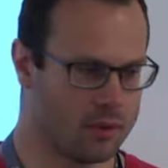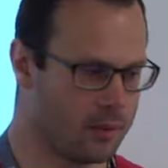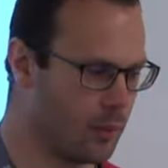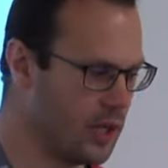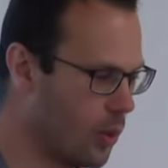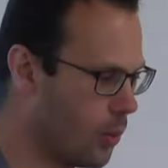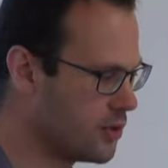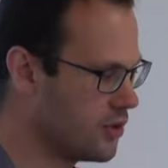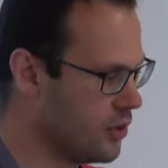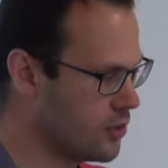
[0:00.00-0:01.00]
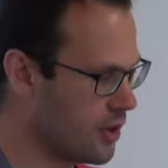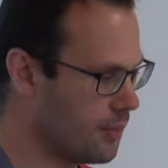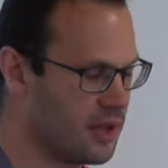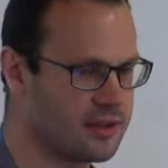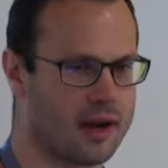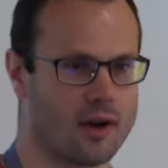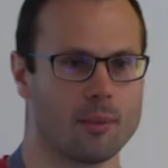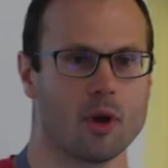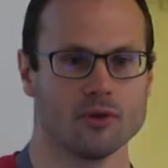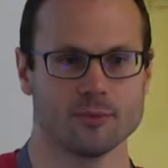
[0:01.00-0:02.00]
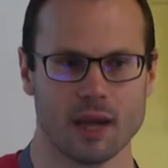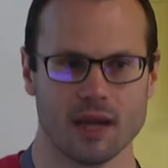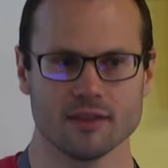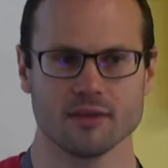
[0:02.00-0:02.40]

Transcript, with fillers: We don't want to use up the entire opcode space.